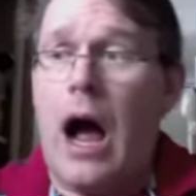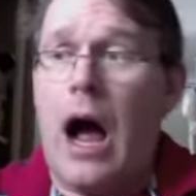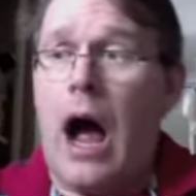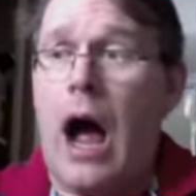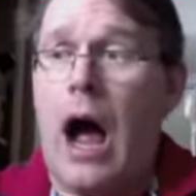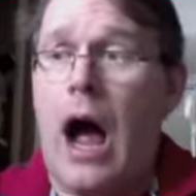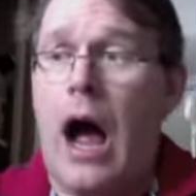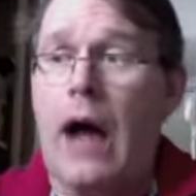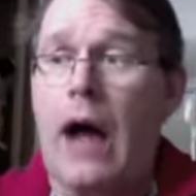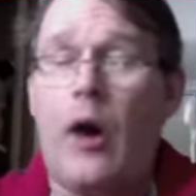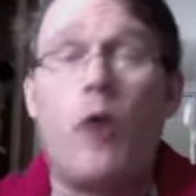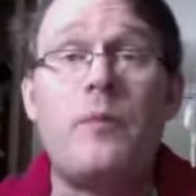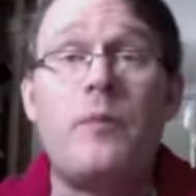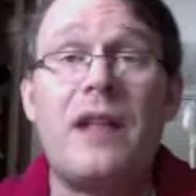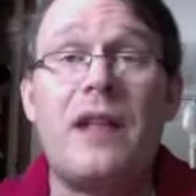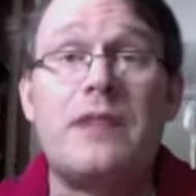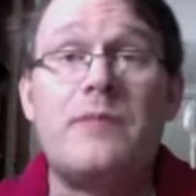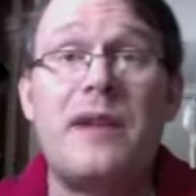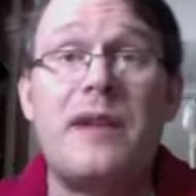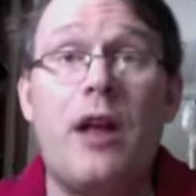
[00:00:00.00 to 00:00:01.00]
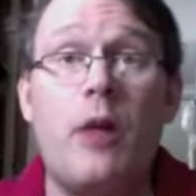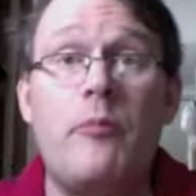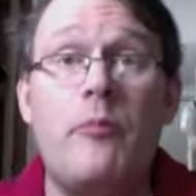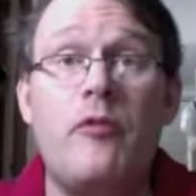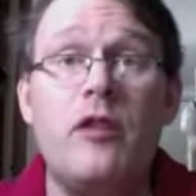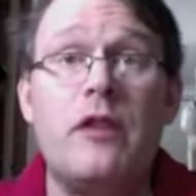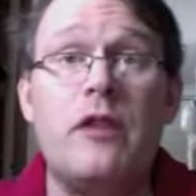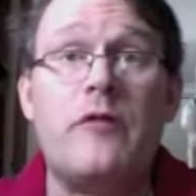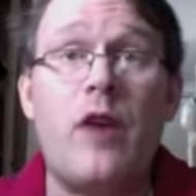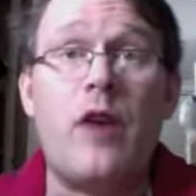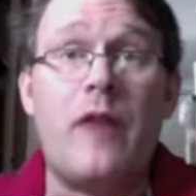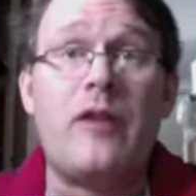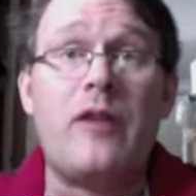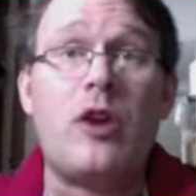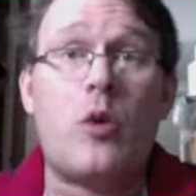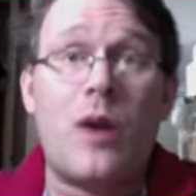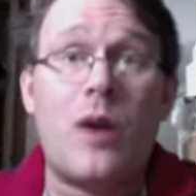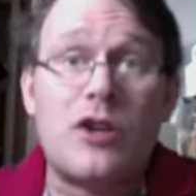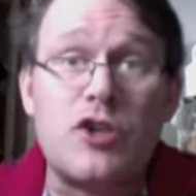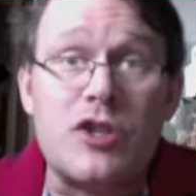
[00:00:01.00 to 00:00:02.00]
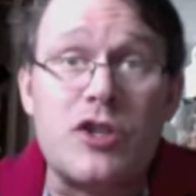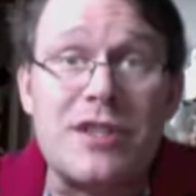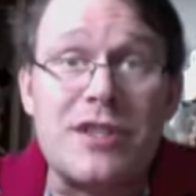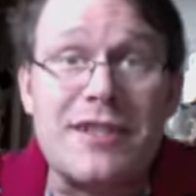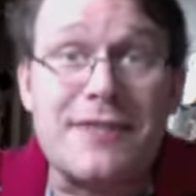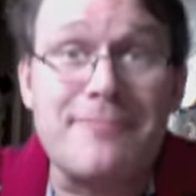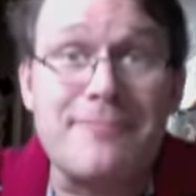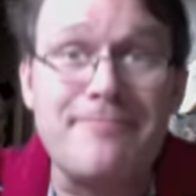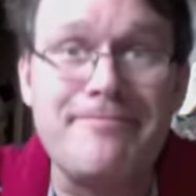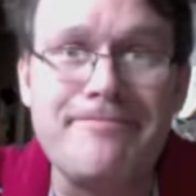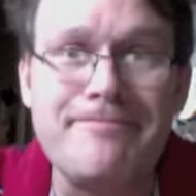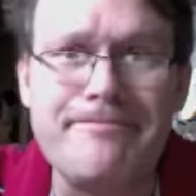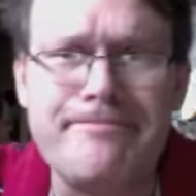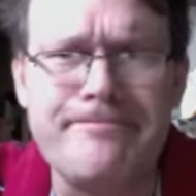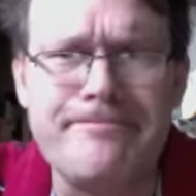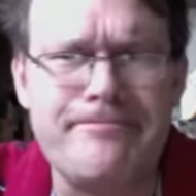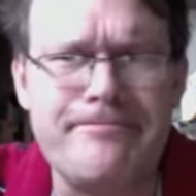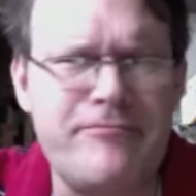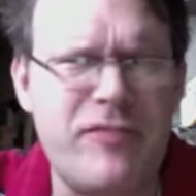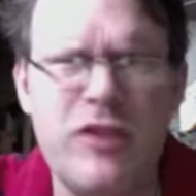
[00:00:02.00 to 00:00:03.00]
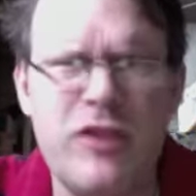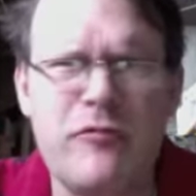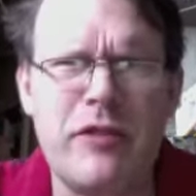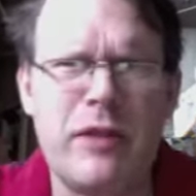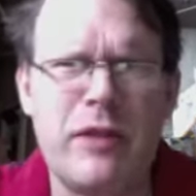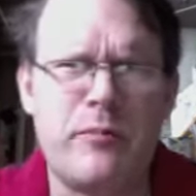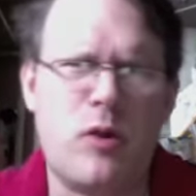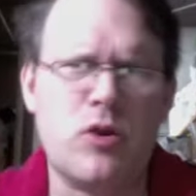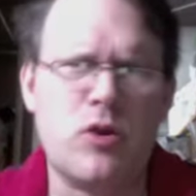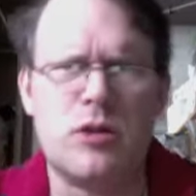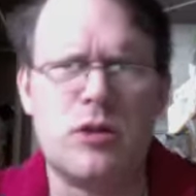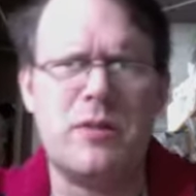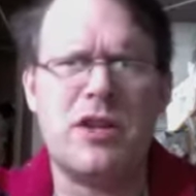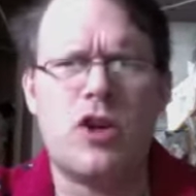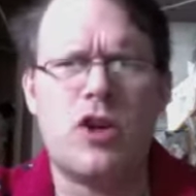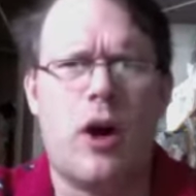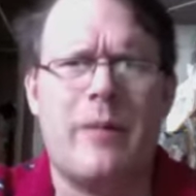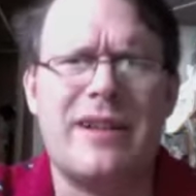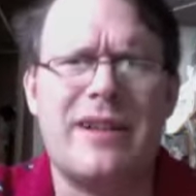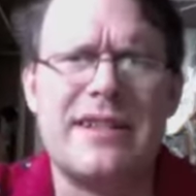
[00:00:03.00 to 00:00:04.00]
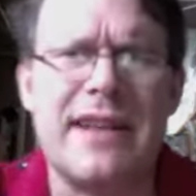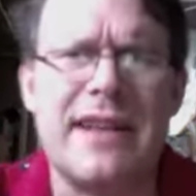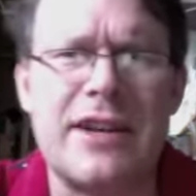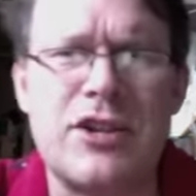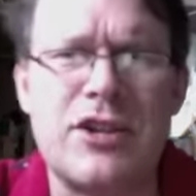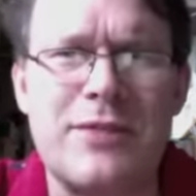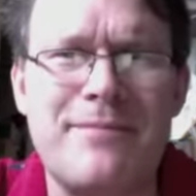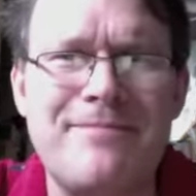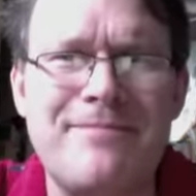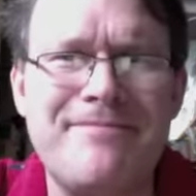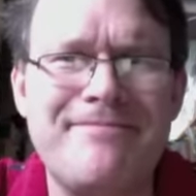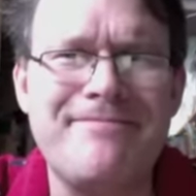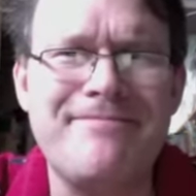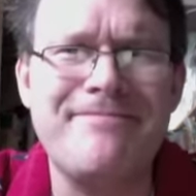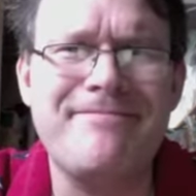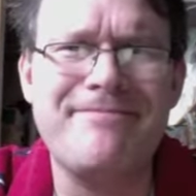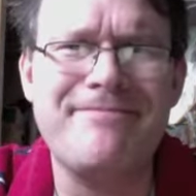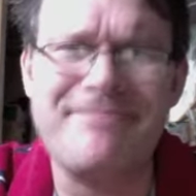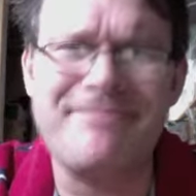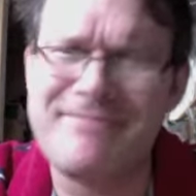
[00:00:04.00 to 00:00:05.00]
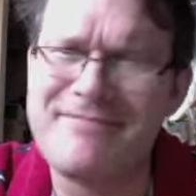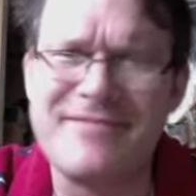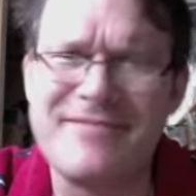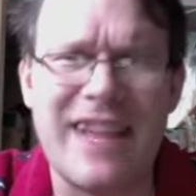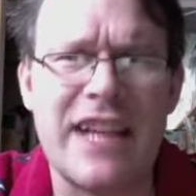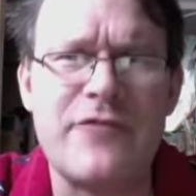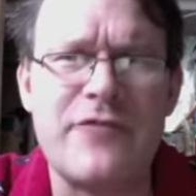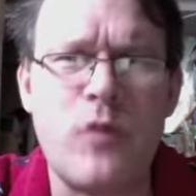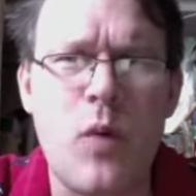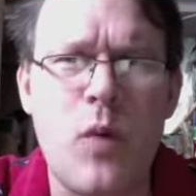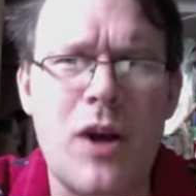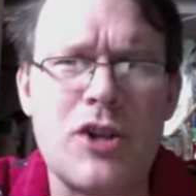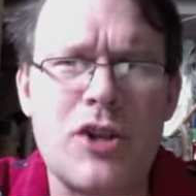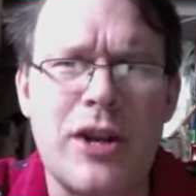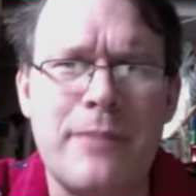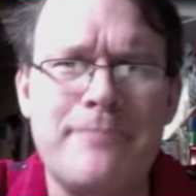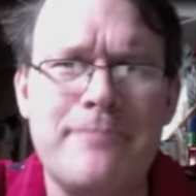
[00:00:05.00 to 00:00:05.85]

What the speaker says: I hope that's been helpful. If you have any questions, feel free to post them in the comment section. Thanks for watching.